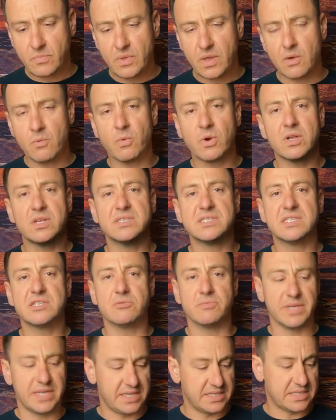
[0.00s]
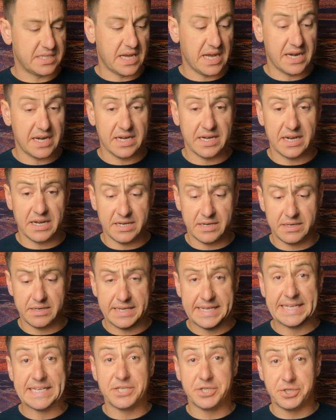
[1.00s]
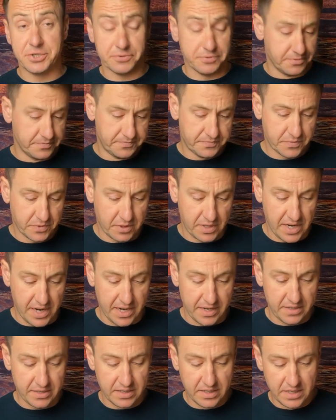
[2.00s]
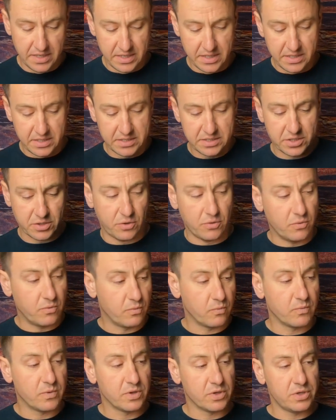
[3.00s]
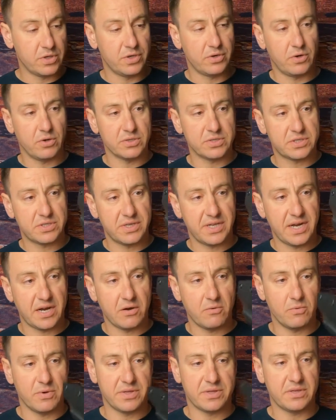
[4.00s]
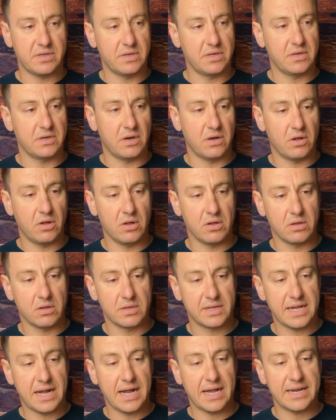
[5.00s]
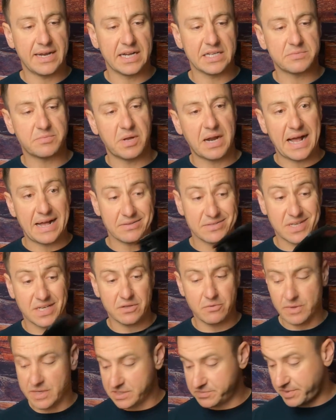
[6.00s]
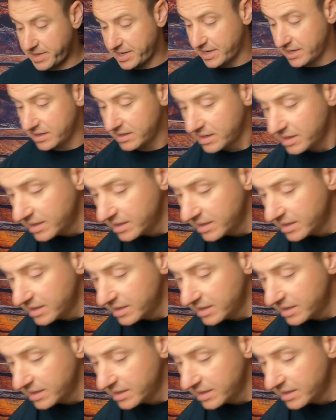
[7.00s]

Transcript: where concealment is not an issue. Okay, so real good holster there with the all Kydex but outside the waistband,